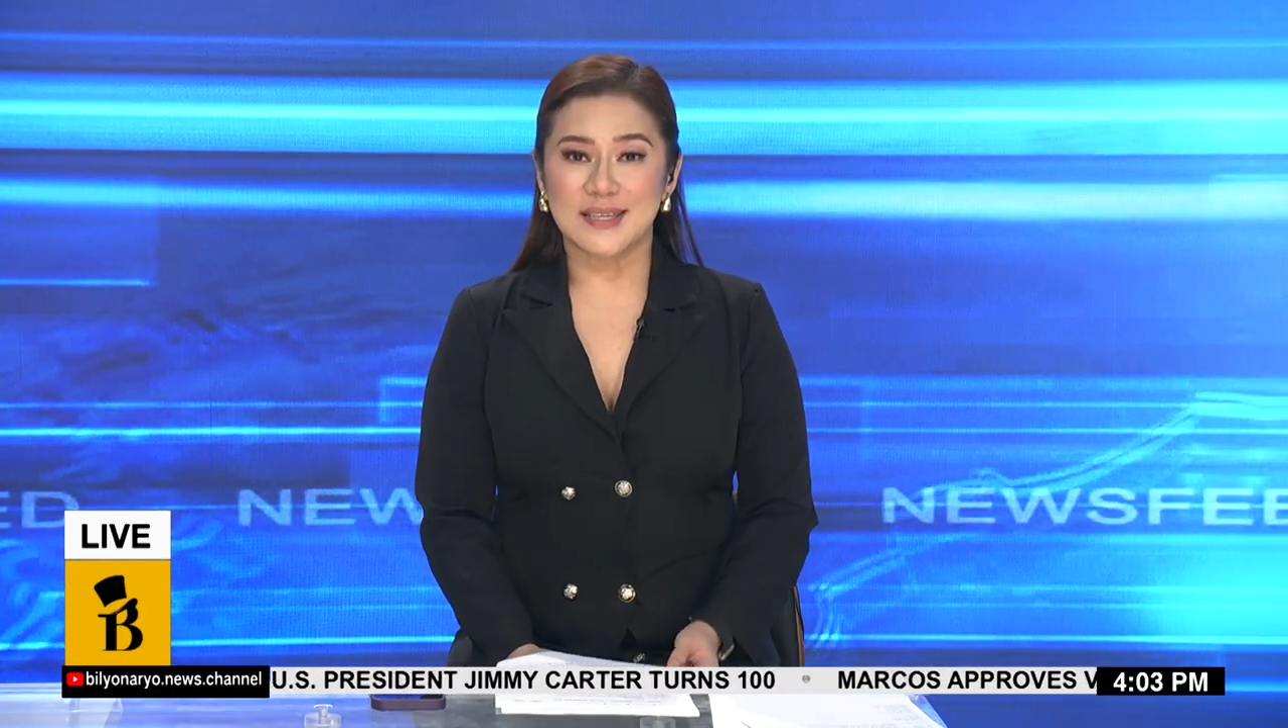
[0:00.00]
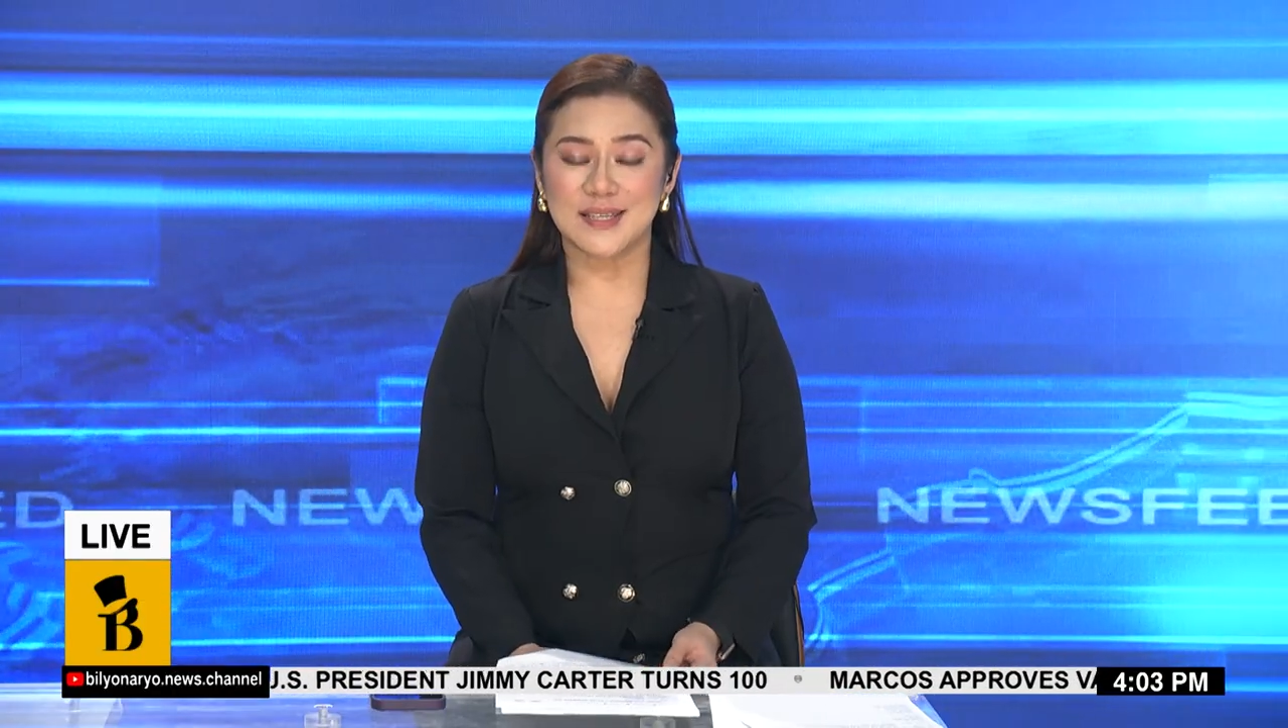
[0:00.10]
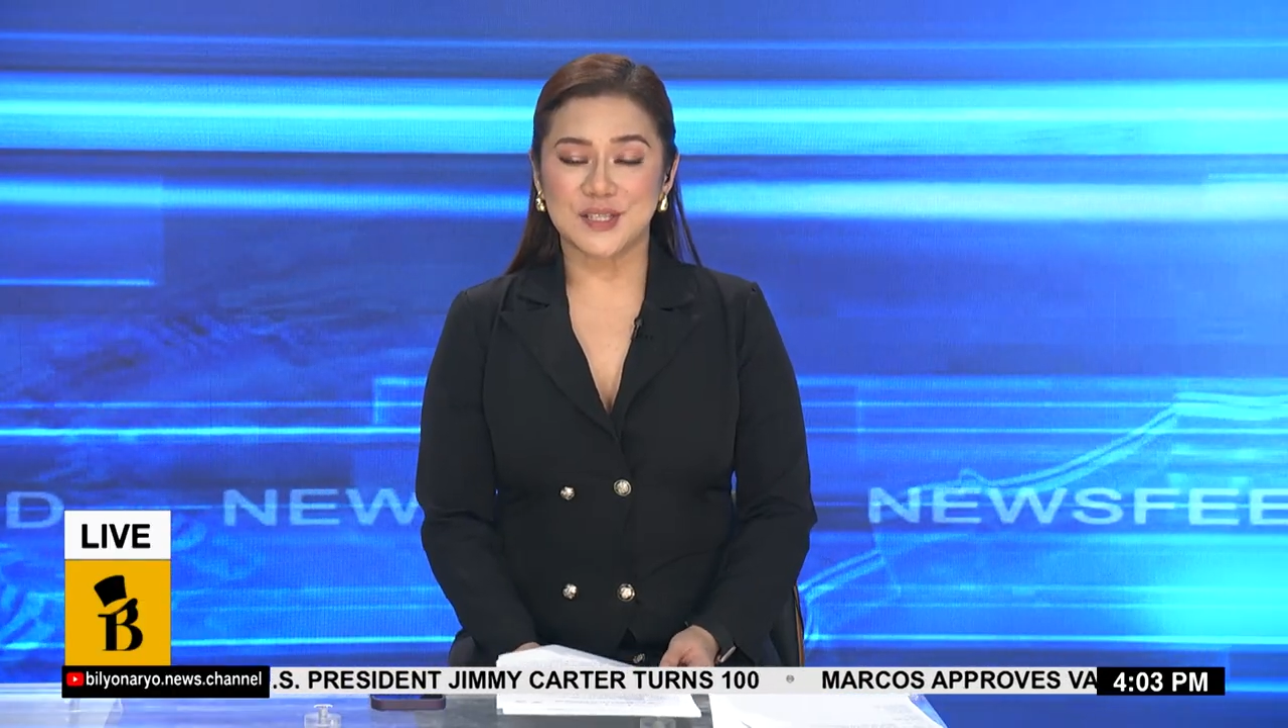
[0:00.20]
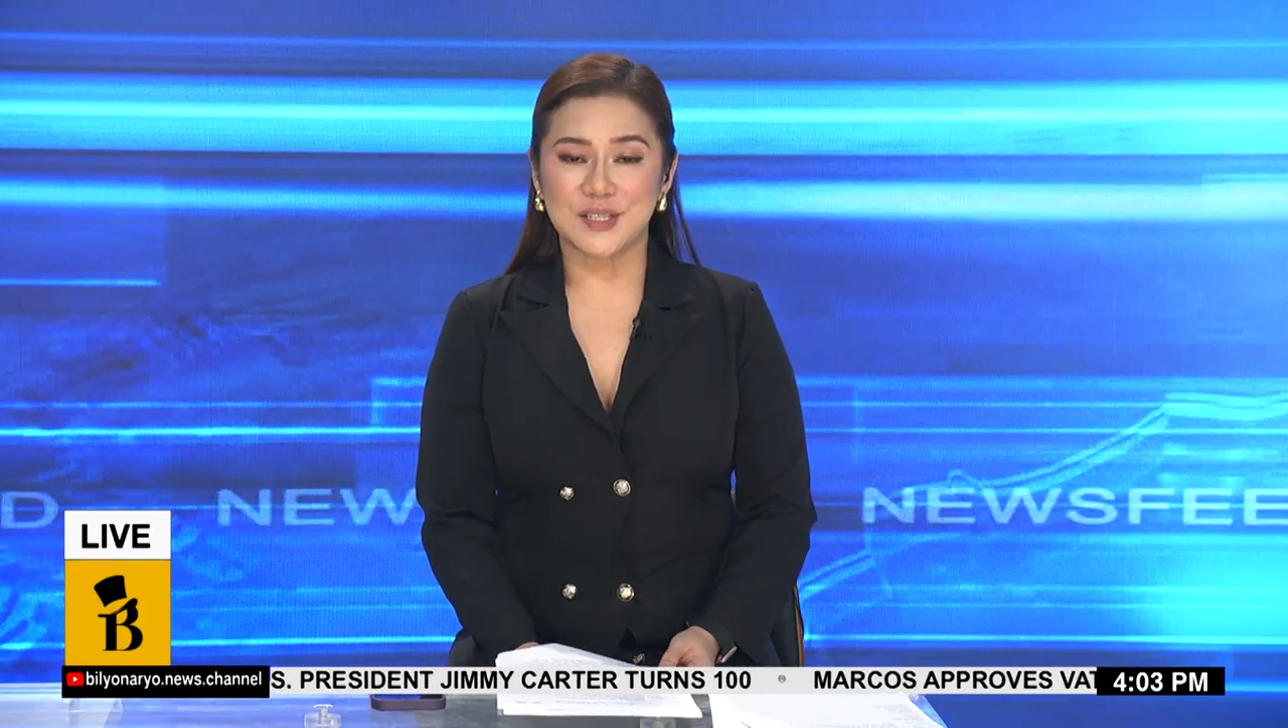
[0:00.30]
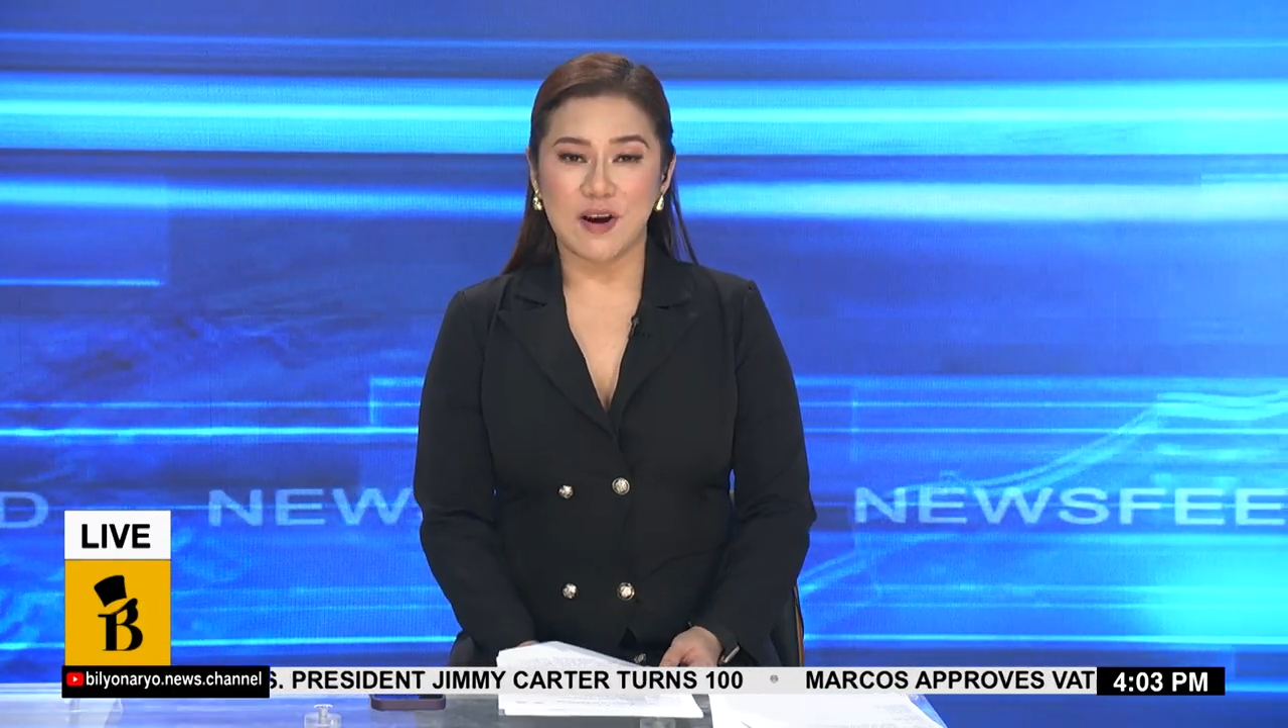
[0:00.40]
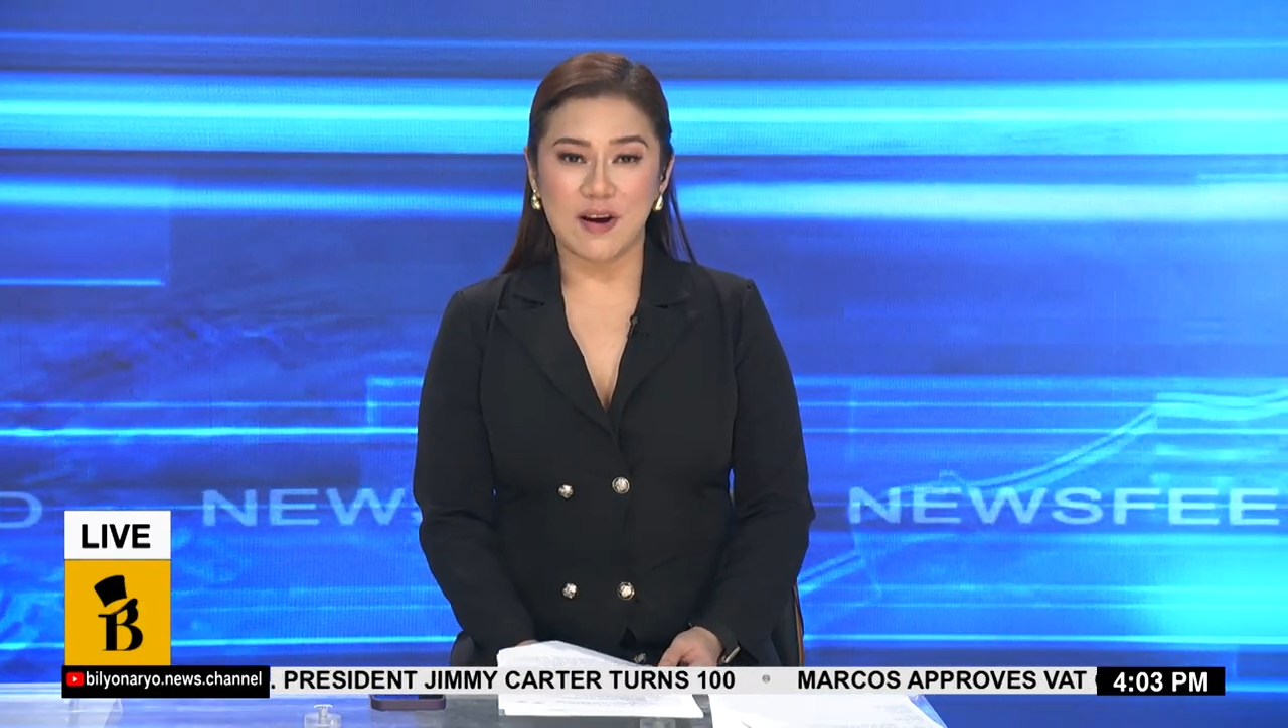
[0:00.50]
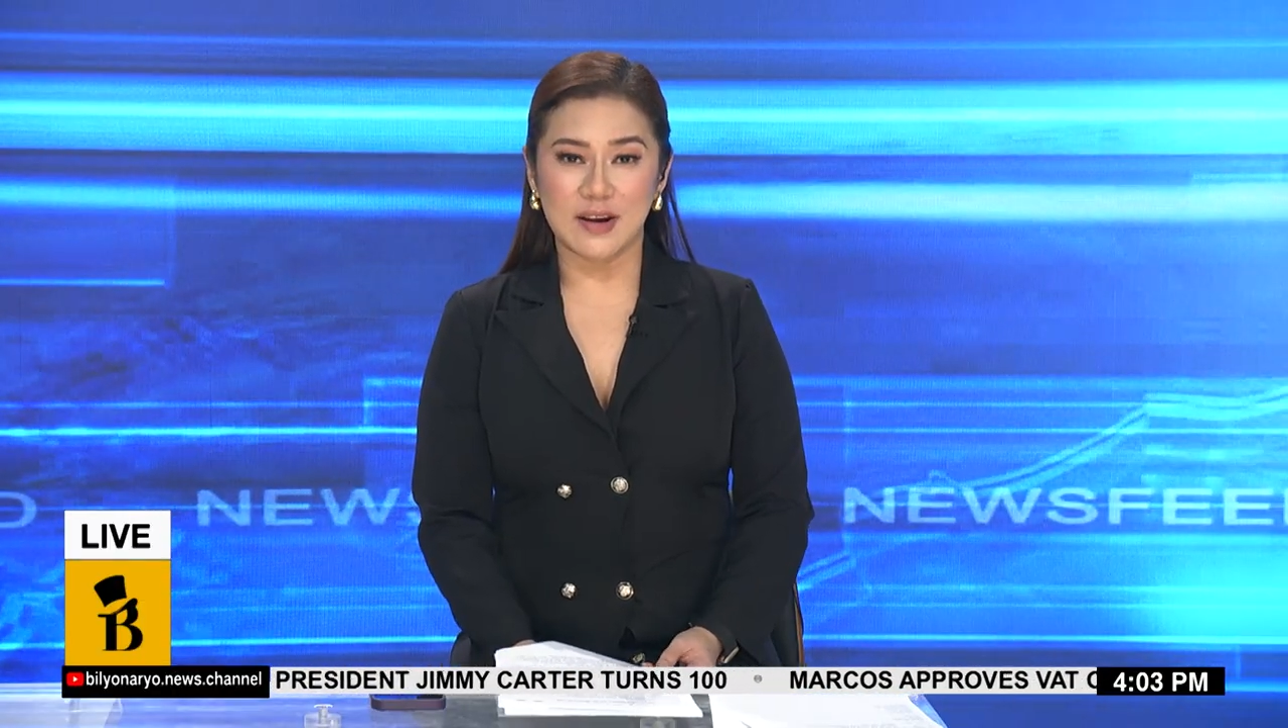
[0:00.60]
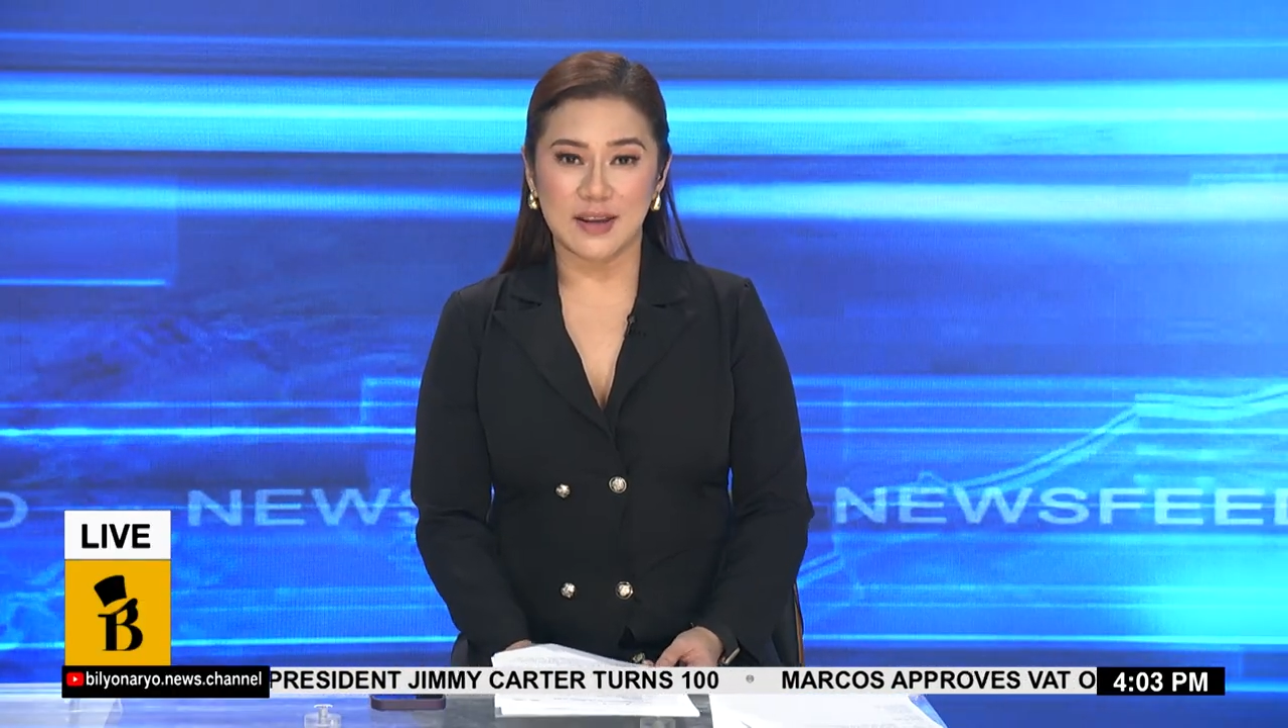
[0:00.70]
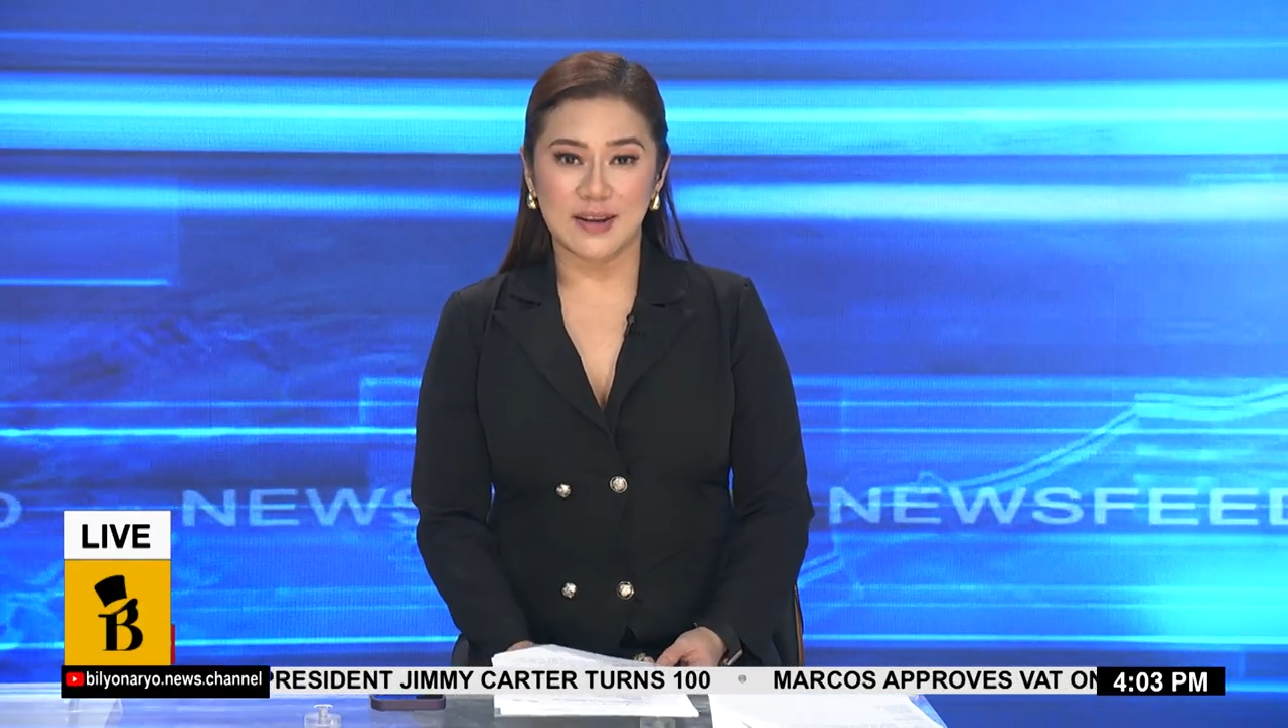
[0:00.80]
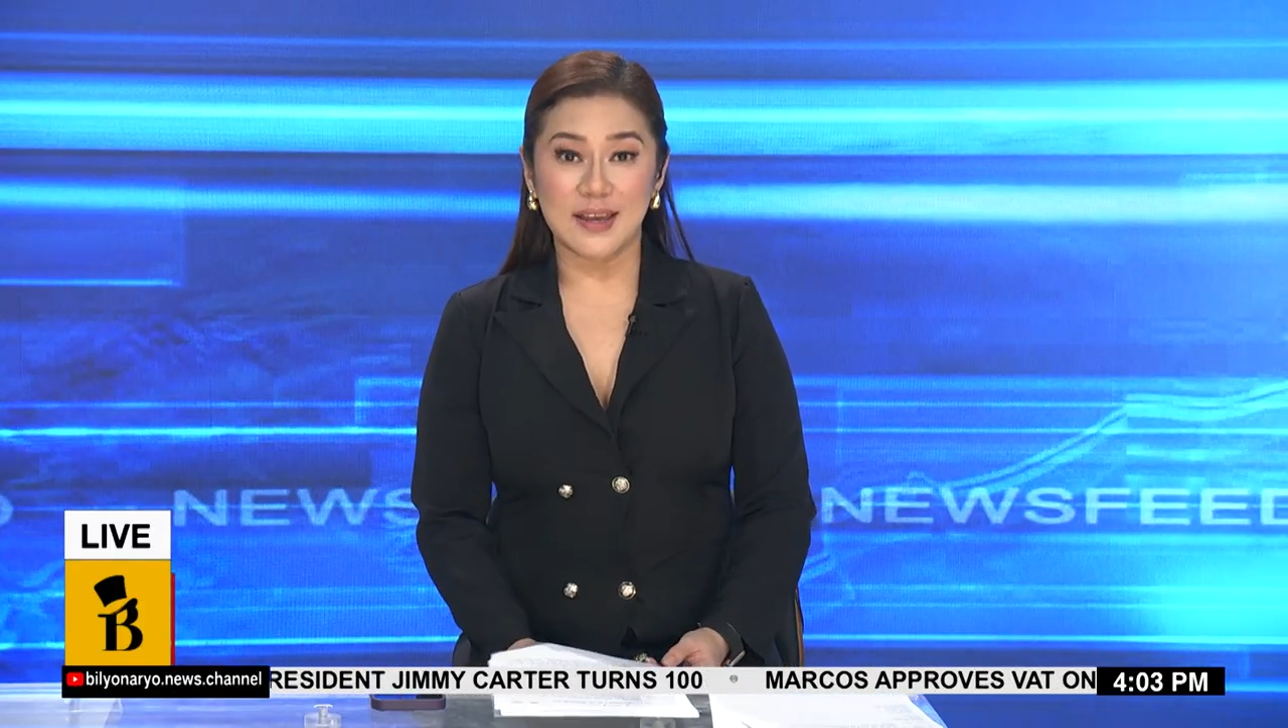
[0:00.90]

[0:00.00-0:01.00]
has started